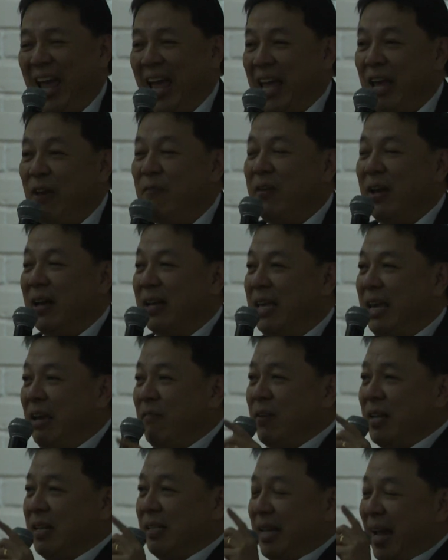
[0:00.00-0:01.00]
If you are
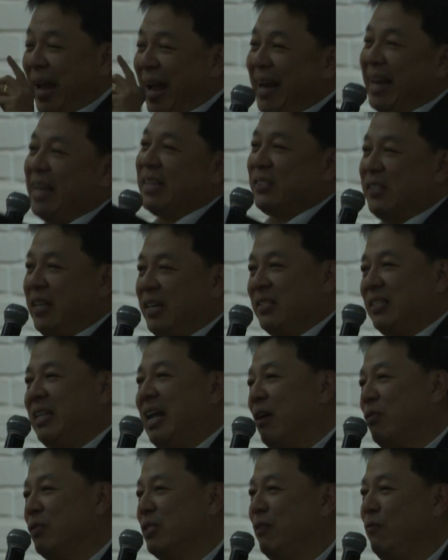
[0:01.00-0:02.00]
given
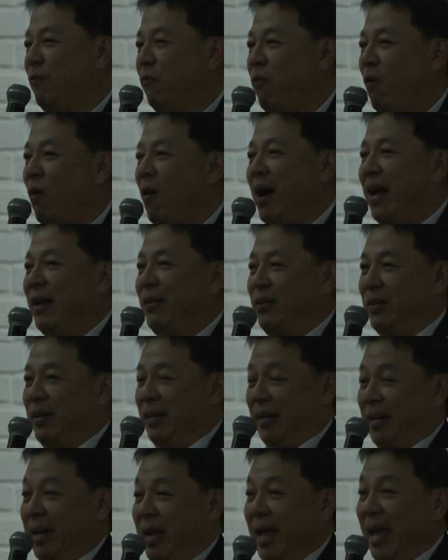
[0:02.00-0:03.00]

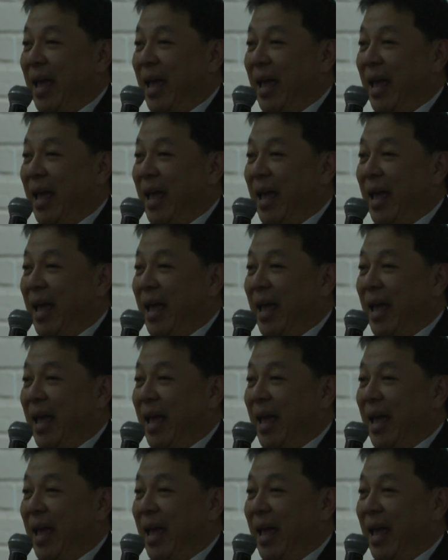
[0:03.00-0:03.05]
86,400